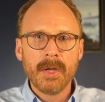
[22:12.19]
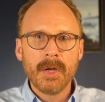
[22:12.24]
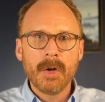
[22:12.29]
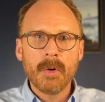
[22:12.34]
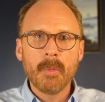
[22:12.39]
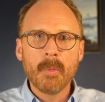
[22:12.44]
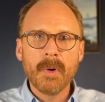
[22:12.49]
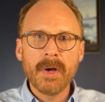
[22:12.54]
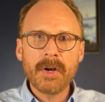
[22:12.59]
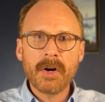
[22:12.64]

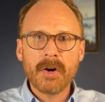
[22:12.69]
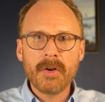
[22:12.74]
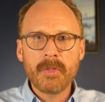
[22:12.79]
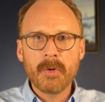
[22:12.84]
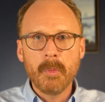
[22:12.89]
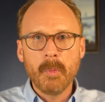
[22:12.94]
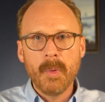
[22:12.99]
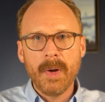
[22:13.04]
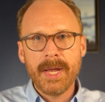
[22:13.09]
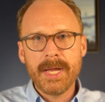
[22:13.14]
what are the
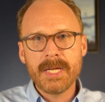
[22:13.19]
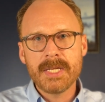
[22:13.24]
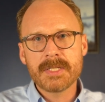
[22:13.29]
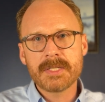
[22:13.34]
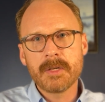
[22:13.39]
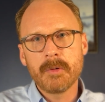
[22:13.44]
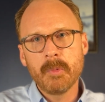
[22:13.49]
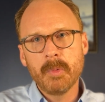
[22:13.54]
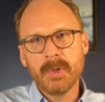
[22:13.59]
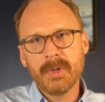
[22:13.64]
ways
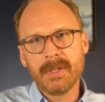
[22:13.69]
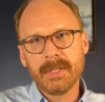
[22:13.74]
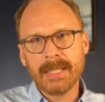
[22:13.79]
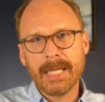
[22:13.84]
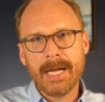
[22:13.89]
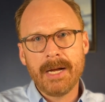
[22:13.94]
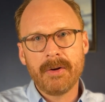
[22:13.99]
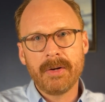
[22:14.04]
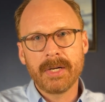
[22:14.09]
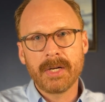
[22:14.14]
that we're
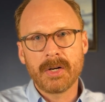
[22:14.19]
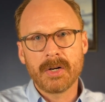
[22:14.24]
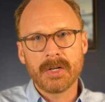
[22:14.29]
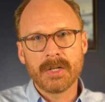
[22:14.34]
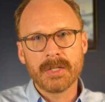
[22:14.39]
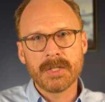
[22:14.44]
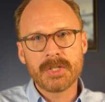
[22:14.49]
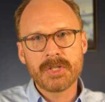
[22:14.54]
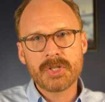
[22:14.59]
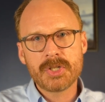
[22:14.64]
allowing
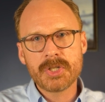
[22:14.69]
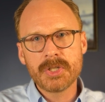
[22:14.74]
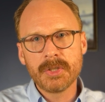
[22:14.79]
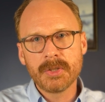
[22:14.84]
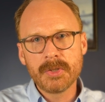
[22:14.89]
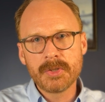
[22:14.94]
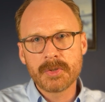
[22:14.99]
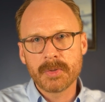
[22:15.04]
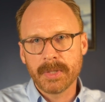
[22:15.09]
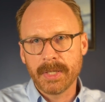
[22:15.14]
our
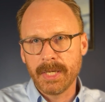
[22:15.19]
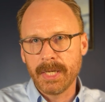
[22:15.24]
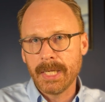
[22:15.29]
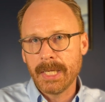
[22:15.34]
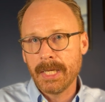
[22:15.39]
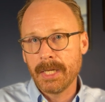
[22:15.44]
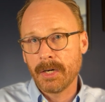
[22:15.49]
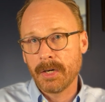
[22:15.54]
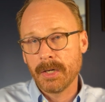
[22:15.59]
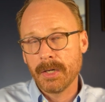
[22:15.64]
children
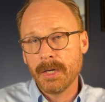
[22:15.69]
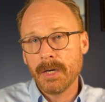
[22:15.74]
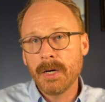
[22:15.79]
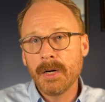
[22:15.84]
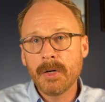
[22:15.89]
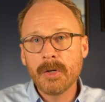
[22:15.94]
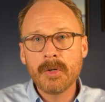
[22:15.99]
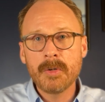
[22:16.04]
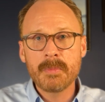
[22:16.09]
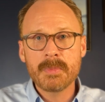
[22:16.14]
in our
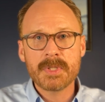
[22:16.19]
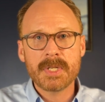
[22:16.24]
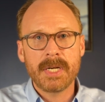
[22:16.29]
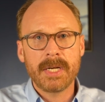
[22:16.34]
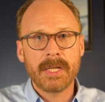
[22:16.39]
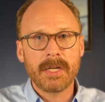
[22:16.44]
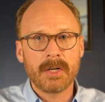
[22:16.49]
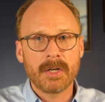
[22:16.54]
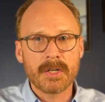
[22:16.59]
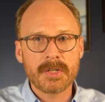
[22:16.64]
homes and
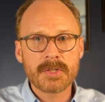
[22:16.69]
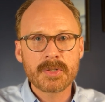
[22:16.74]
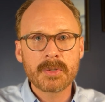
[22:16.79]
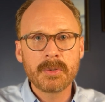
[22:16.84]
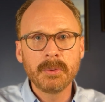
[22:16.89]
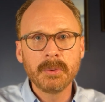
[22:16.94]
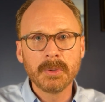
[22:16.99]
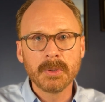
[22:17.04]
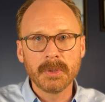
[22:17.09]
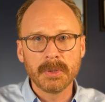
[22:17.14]
in our
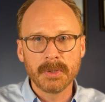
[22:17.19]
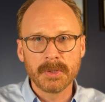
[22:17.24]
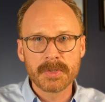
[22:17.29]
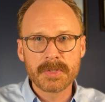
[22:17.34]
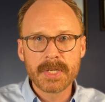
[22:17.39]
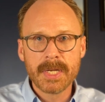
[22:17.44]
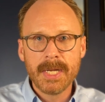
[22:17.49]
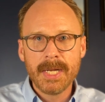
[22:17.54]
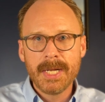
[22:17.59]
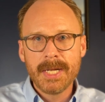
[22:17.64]
schools
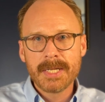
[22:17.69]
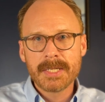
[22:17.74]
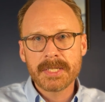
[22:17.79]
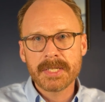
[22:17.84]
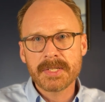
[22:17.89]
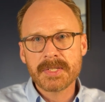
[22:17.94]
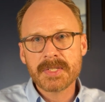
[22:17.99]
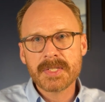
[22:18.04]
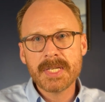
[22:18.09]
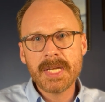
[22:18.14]
to
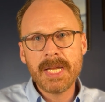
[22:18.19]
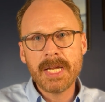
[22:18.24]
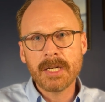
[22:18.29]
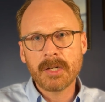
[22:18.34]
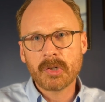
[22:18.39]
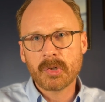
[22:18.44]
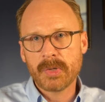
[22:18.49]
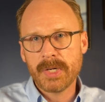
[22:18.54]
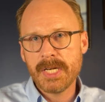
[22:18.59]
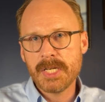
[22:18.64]
see
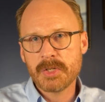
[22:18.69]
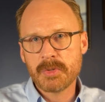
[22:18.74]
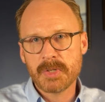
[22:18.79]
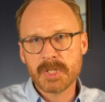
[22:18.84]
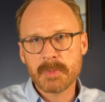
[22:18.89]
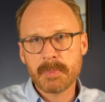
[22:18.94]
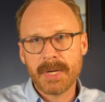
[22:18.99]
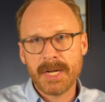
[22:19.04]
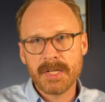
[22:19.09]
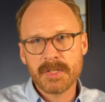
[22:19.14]
increased
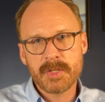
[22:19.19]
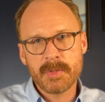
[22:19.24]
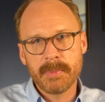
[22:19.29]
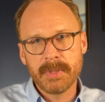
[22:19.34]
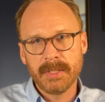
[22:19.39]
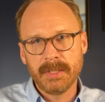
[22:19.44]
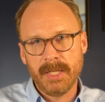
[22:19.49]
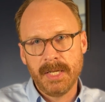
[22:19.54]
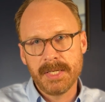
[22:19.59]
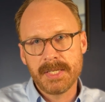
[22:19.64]

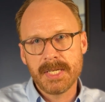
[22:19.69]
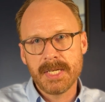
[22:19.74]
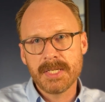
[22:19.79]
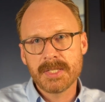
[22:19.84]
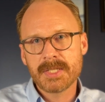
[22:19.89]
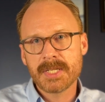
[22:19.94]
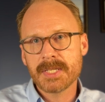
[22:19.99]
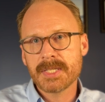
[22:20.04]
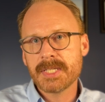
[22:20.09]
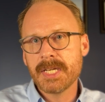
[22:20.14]
responsibilities,
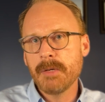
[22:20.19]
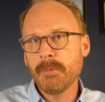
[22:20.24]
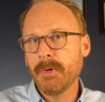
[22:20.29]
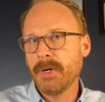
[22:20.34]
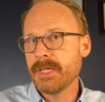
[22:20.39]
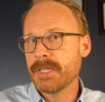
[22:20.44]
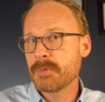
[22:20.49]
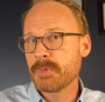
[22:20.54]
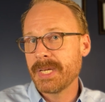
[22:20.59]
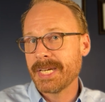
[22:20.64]
to see
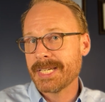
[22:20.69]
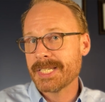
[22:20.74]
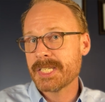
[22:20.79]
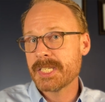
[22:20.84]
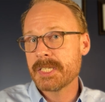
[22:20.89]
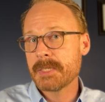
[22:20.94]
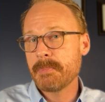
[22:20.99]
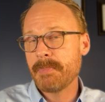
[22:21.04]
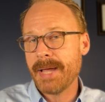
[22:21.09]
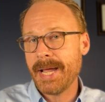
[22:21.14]
what's
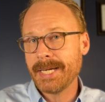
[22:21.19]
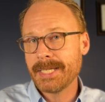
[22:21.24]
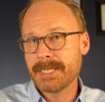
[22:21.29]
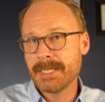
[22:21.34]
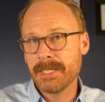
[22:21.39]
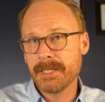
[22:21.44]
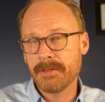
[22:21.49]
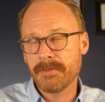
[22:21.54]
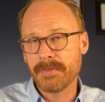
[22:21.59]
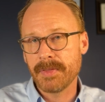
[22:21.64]

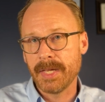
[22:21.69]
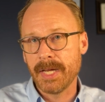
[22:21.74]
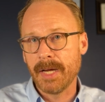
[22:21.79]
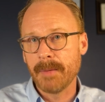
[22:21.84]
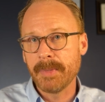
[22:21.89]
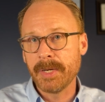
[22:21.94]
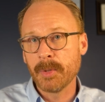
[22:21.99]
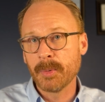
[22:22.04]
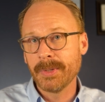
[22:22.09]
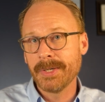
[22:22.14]
expected of them
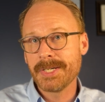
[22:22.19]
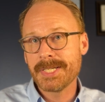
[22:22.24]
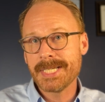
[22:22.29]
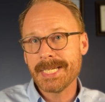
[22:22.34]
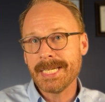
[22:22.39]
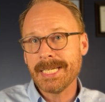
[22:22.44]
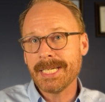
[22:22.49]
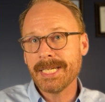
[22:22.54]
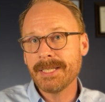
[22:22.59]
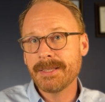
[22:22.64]
in order to
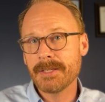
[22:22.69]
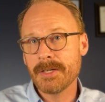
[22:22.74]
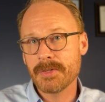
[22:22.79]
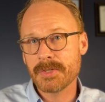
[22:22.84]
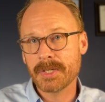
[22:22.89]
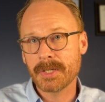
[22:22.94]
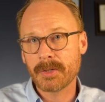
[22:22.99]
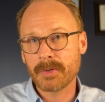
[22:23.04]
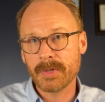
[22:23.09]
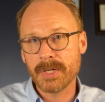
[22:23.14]
get those
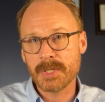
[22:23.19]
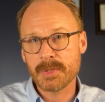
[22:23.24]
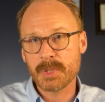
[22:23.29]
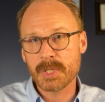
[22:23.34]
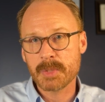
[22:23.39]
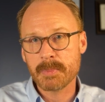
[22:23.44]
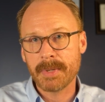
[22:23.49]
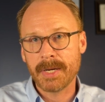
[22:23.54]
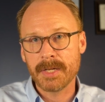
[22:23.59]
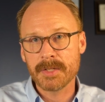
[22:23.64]
increased
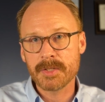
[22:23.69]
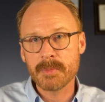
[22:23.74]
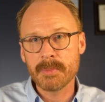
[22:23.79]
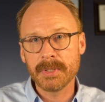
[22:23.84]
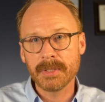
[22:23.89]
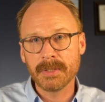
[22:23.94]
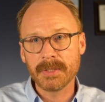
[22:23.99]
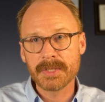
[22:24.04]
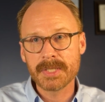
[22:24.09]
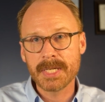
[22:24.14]

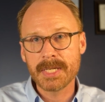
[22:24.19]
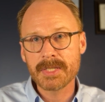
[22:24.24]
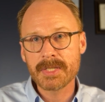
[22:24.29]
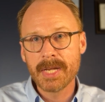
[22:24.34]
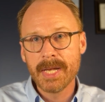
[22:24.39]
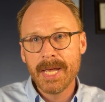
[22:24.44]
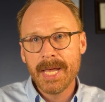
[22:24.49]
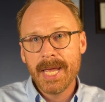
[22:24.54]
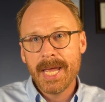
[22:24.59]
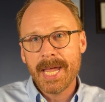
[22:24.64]
responsibilities,
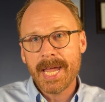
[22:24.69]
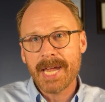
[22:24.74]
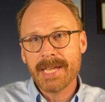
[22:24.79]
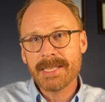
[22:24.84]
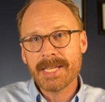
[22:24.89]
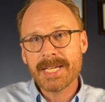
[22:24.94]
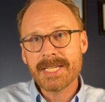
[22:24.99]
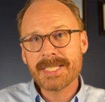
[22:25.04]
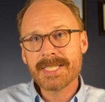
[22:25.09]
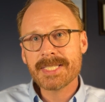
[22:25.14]
and
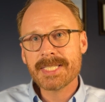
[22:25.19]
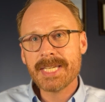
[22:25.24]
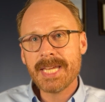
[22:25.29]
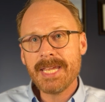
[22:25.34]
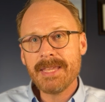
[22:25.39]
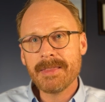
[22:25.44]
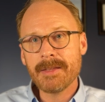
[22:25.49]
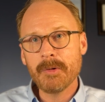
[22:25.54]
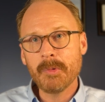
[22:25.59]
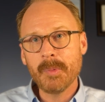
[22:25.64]
they see
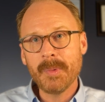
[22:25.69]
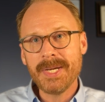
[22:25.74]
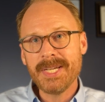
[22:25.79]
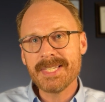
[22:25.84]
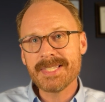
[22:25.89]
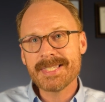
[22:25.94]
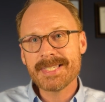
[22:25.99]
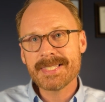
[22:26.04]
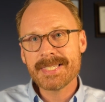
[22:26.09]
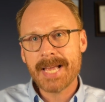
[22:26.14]
that we
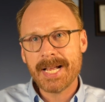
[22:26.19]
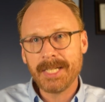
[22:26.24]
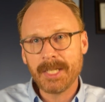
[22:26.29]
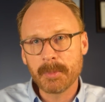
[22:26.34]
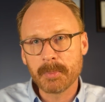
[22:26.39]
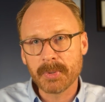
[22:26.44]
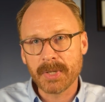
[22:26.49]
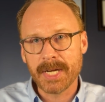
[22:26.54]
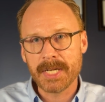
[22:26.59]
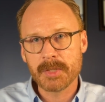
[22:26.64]

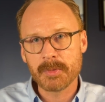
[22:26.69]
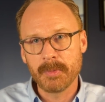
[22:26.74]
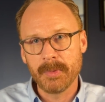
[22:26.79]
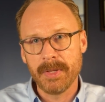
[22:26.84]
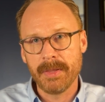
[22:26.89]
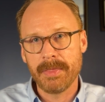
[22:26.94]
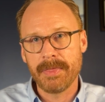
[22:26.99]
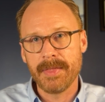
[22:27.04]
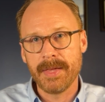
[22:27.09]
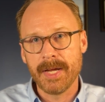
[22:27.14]
celebrate
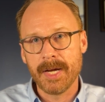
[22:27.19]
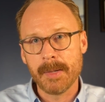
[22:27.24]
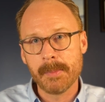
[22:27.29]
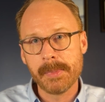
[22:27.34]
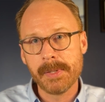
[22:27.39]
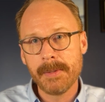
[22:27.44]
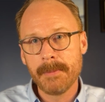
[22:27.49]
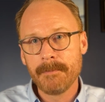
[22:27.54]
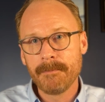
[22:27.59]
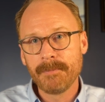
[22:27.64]
with them
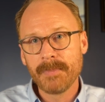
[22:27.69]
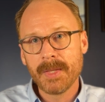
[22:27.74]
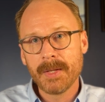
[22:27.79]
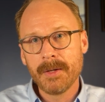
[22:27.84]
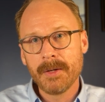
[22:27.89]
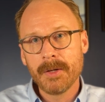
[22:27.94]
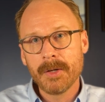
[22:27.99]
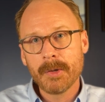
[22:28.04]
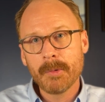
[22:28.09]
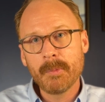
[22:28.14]

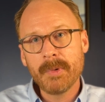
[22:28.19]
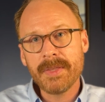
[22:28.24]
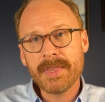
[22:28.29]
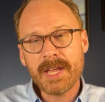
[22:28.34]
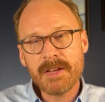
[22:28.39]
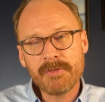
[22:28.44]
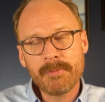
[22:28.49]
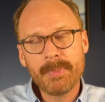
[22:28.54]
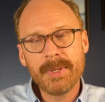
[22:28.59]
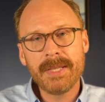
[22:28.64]
when
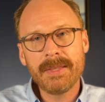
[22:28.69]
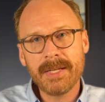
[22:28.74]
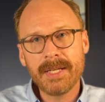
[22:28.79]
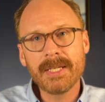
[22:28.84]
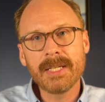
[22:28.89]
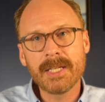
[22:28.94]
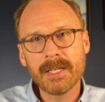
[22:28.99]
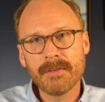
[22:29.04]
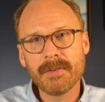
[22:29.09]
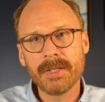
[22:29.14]
they've been then
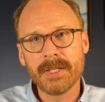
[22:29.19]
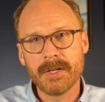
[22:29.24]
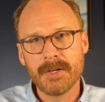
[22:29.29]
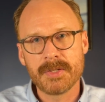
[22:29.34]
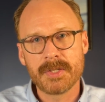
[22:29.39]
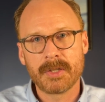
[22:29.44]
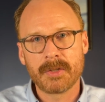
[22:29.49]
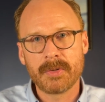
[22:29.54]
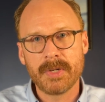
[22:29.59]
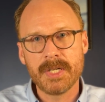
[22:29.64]
given those
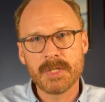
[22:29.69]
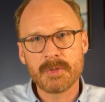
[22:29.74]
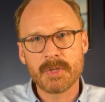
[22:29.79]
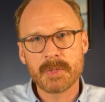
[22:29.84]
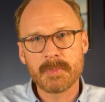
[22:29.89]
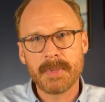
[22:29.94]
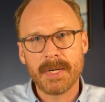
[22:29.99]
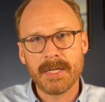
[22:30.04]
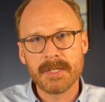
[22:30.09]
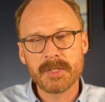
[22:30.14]
increased
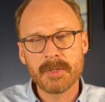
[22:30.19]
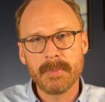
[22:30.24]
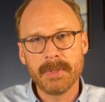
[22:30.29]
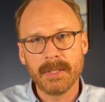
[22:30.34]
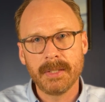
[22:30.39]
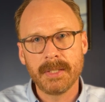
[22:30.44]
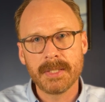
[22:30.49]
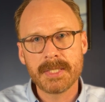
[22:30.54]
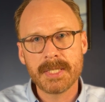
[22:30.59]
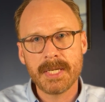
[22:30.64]

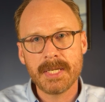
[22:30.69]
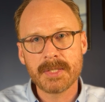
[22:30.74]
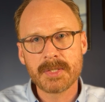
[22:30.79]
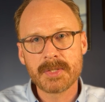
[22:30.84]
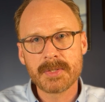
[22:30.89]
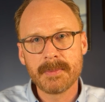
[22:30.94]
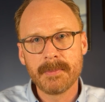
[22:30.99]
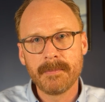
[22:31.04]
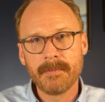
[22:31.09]
responsibilities.